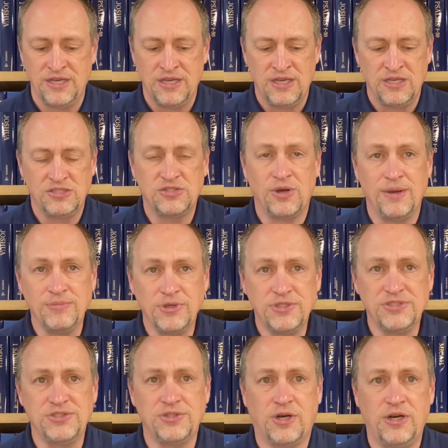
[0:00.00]
So I'm going to
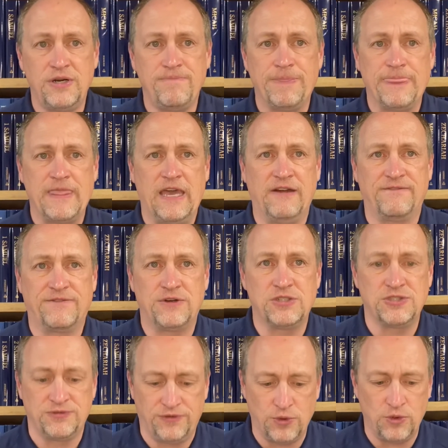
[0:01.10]
start at
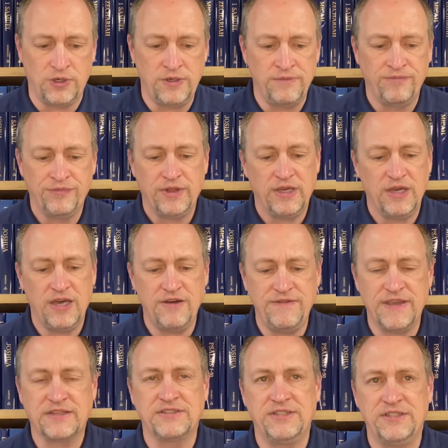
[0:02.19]
verse 4 of
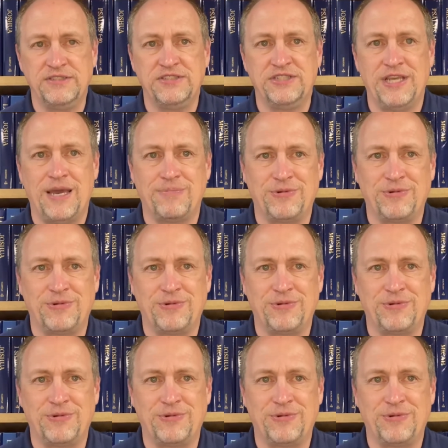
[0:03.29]
Exodus chapter